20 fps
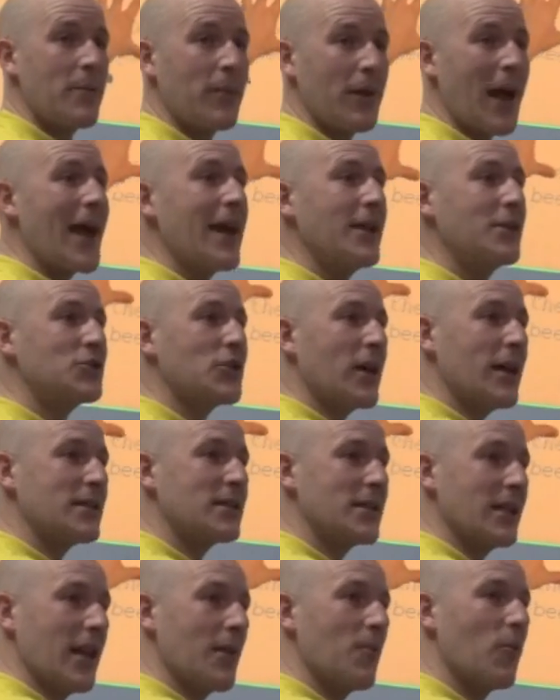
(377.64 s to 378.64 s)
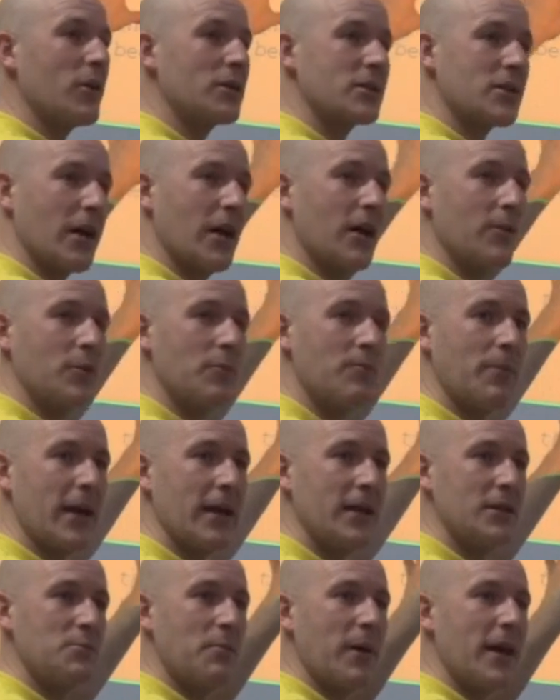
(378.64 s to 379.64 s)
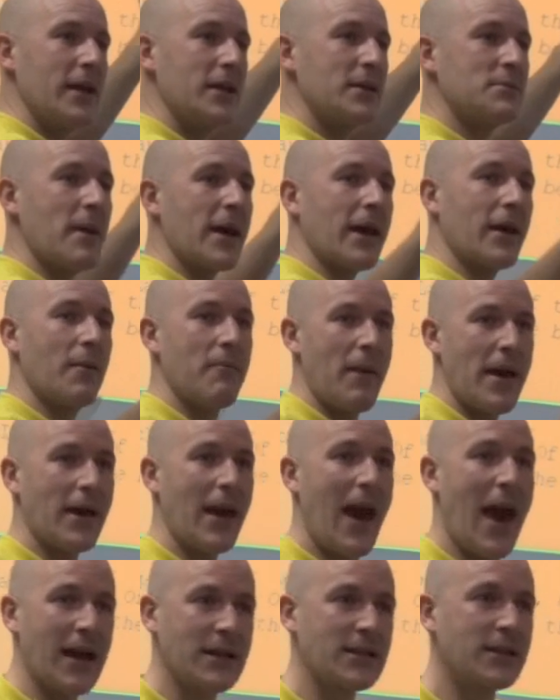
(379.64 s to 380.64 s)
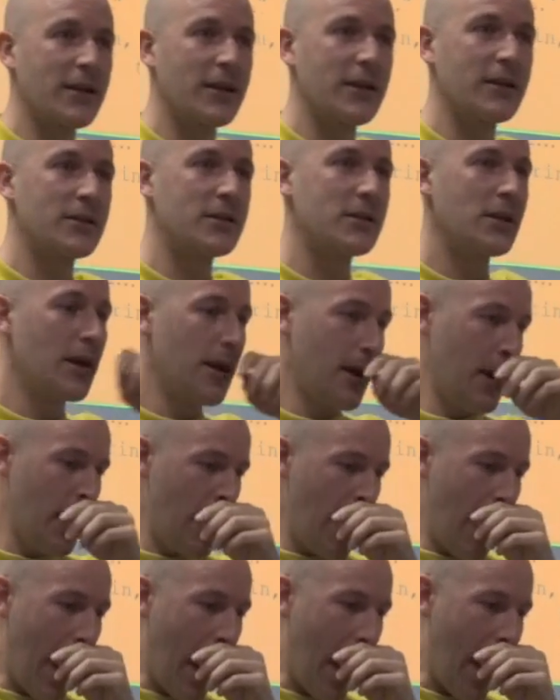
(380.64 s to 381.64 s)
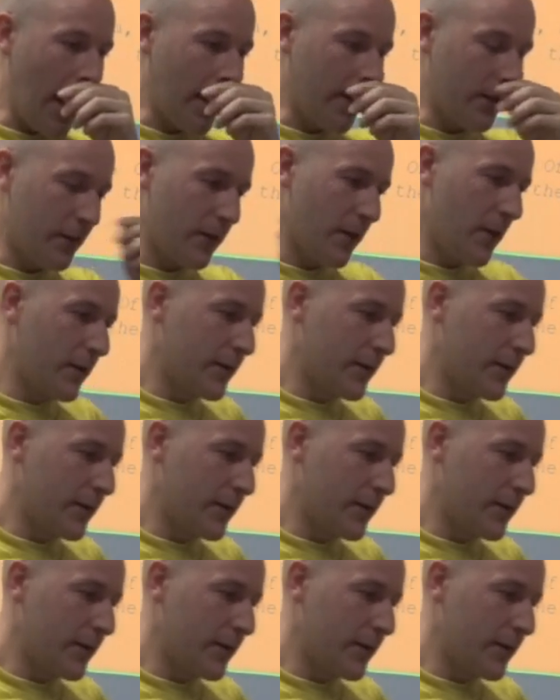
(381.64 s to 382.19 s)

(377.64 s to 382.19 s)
people are interested in what's going on with bees. Bees make hexagons, and